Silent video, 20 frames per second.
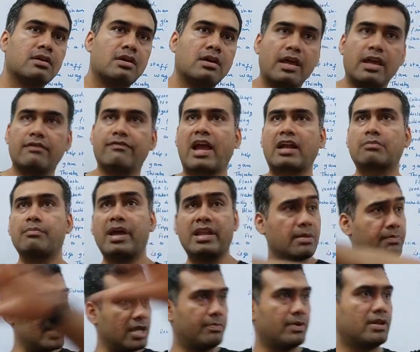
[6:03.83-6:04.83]
In fact,
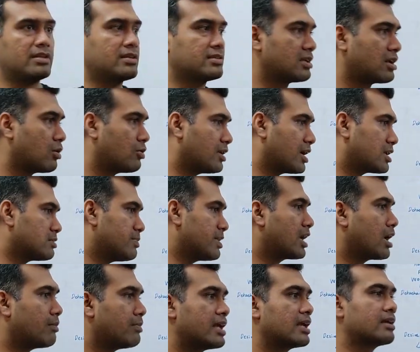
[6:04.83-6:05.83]
many people in the surroundings
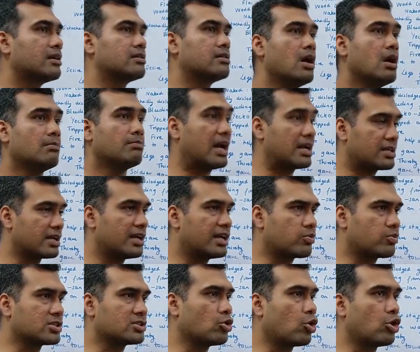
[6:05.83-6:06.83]
became naked. But it
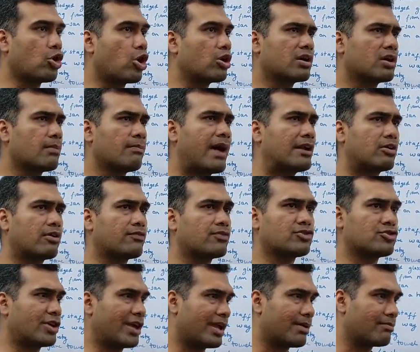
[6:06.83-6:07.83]
was no longer a matter of
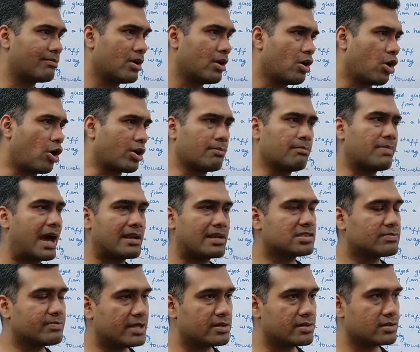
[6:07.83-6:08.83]
shame or
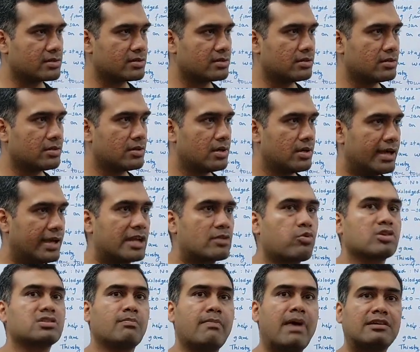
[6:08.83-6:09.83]
embarrassment. It
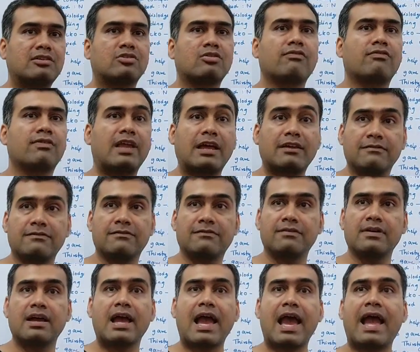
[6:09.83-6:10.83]
was a matter of life
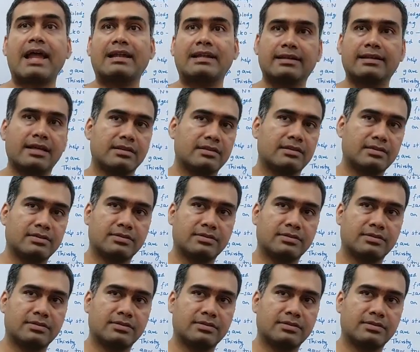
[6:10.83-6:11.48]
and death.